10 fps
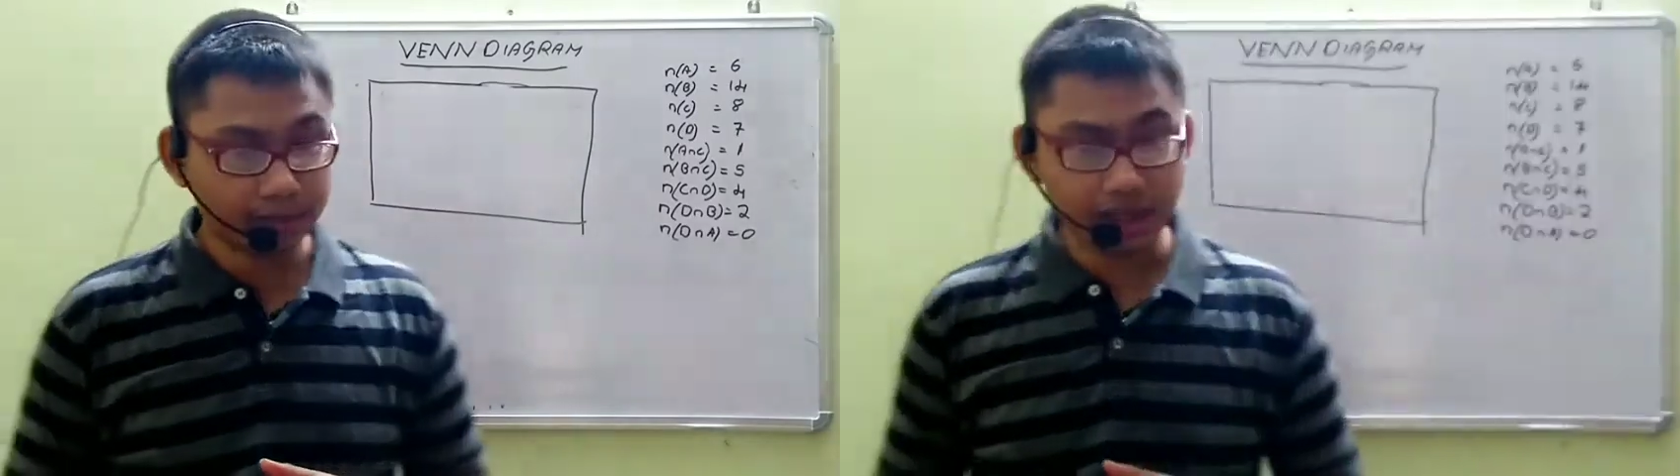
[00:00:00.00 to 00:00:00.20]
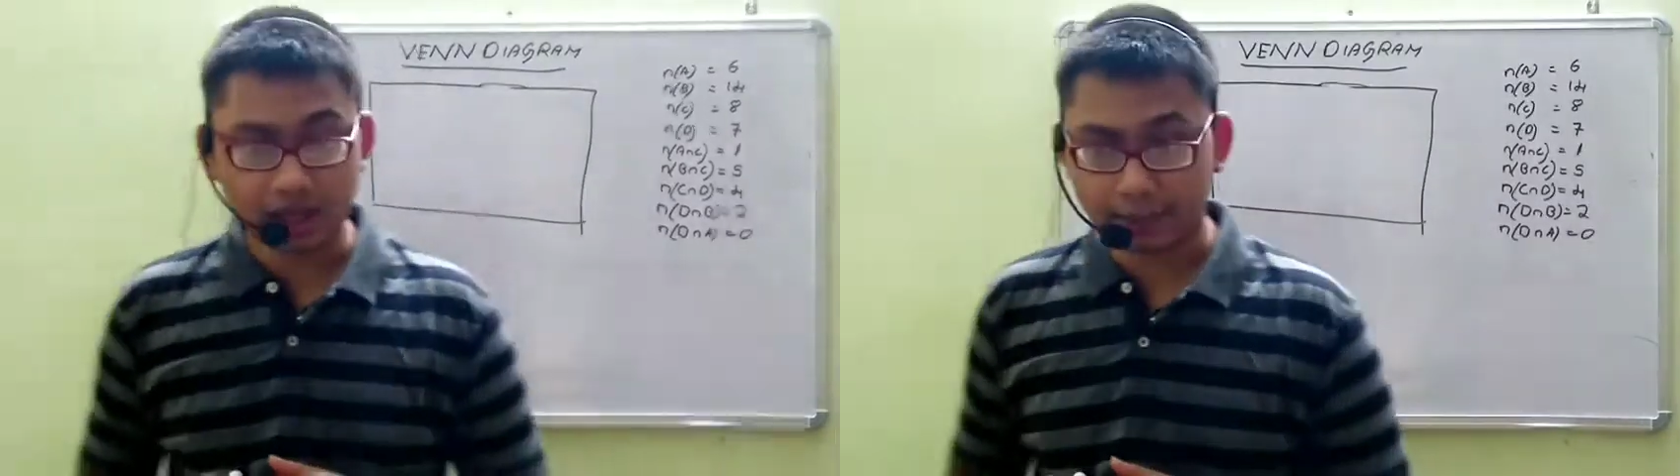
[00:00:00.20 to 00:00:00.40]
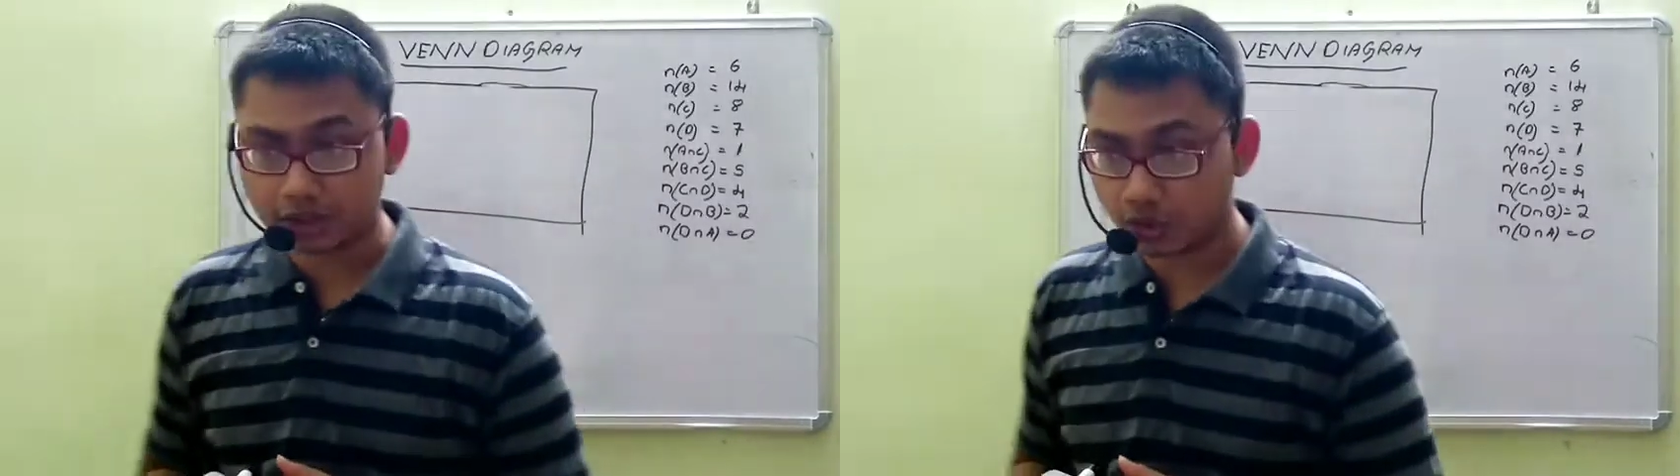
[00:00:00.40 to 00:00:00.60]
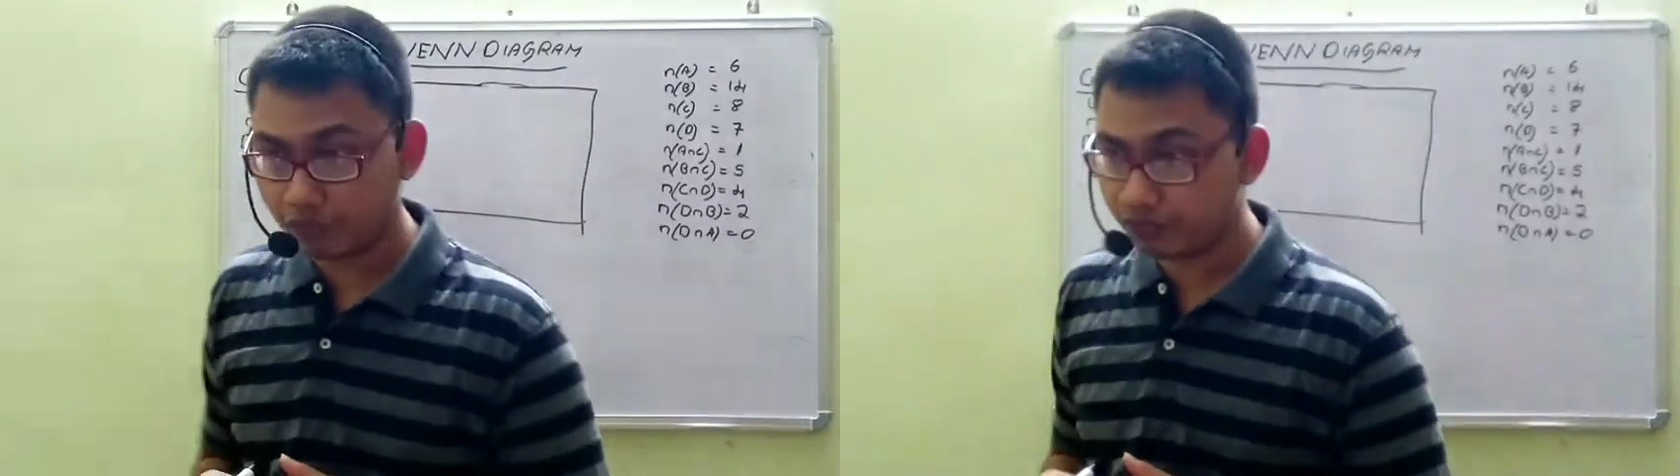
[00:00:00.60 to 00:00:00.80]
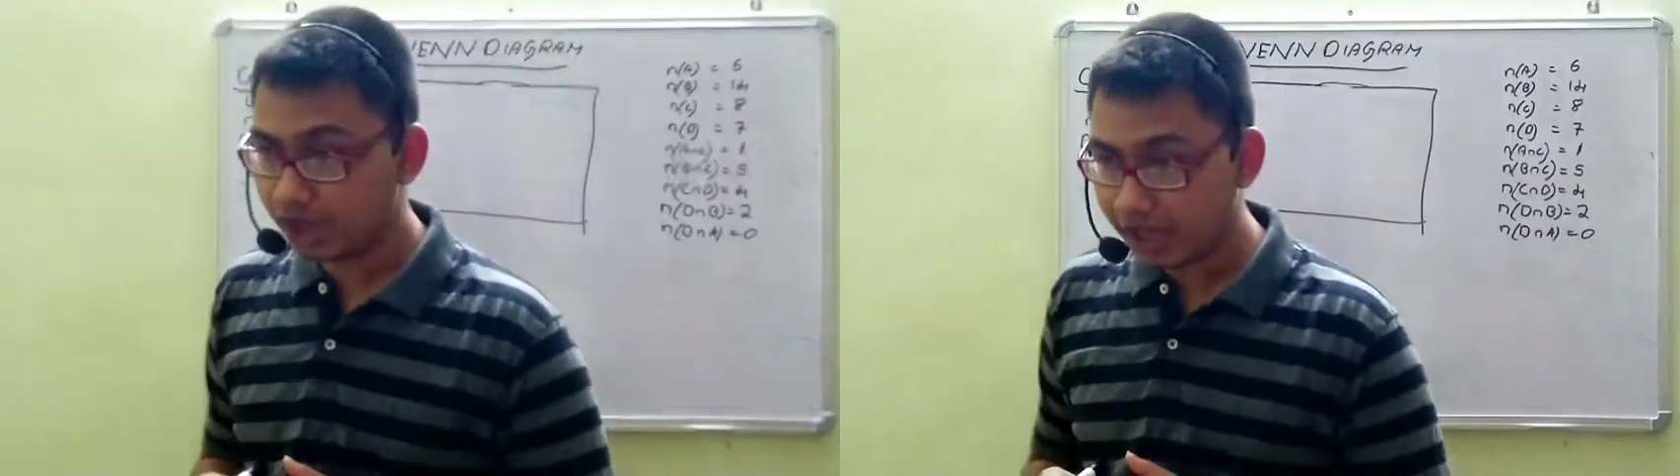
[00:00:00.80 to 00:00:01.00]
be elements
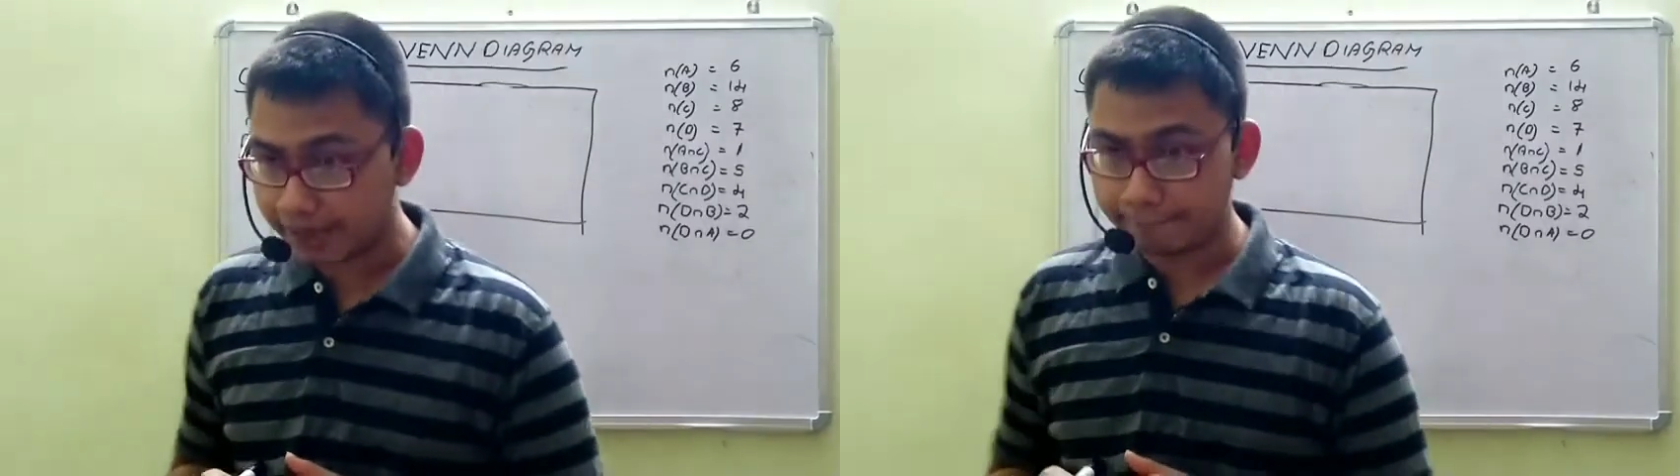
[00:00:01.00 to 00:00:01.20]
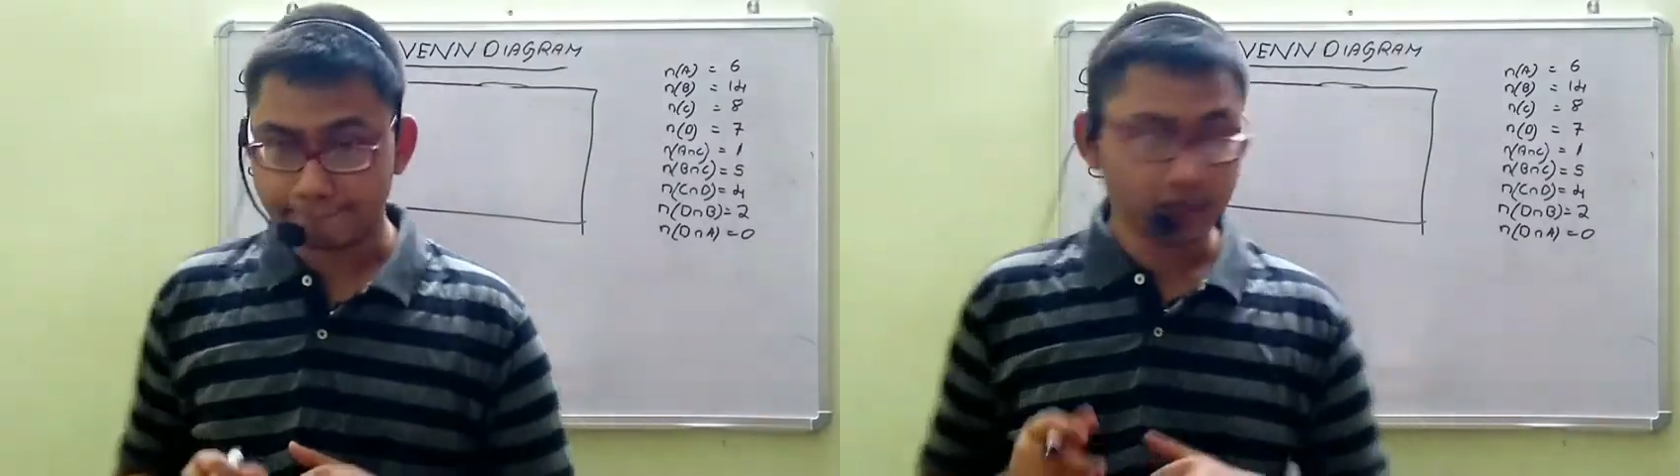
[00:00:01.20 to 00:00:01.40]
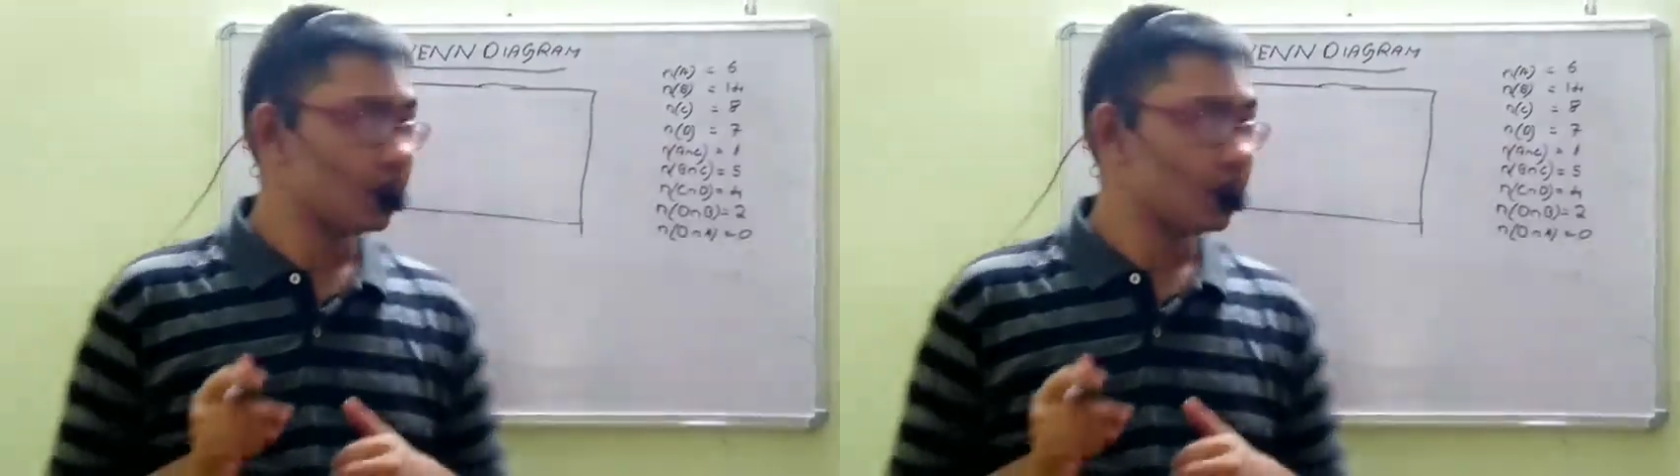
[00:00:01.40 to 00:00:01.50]
of A.